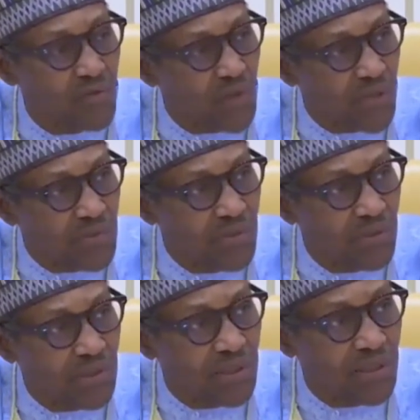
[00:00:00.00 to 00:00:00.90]
I think we
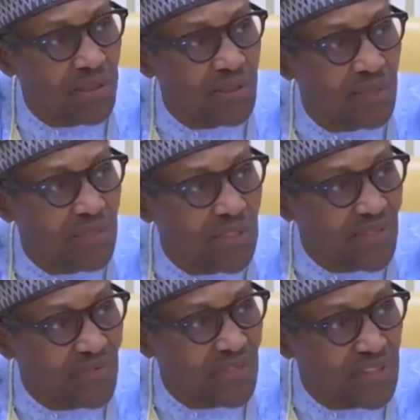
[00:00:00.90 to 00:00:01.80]
have given them
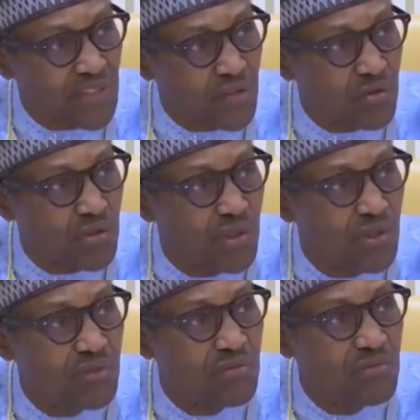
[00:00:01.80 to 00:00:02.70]
enough
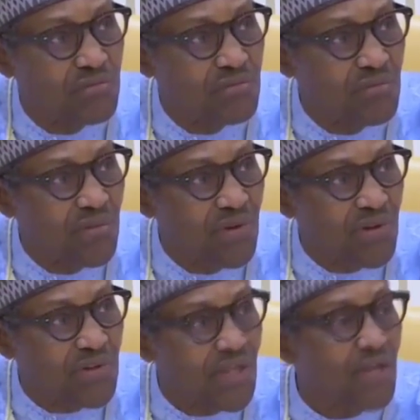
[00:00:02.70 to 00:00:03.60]
latitude.
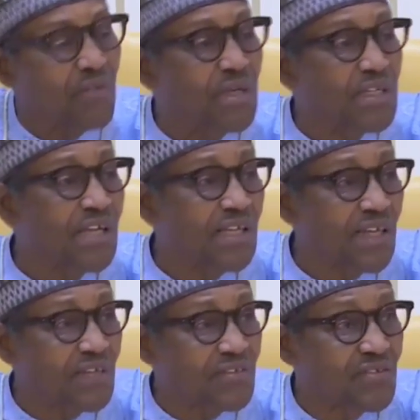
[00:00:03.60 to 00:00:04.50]
They have made
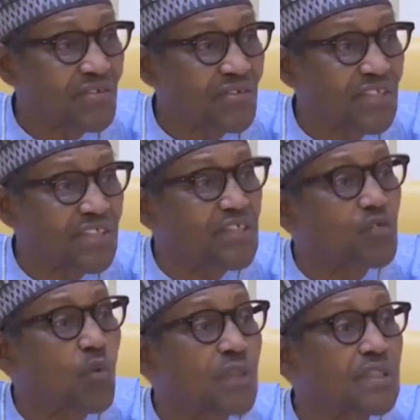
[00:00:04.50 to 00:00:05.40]
their case. They
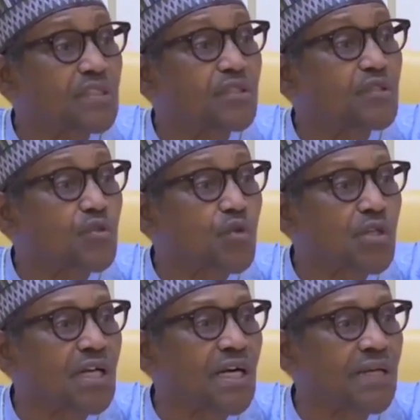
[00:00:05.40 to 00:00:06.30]
just wanted to
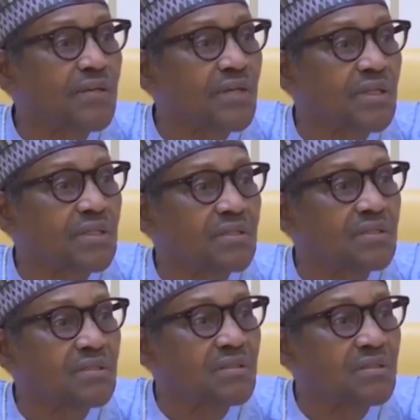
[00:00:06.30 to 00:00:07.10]
destroy the country.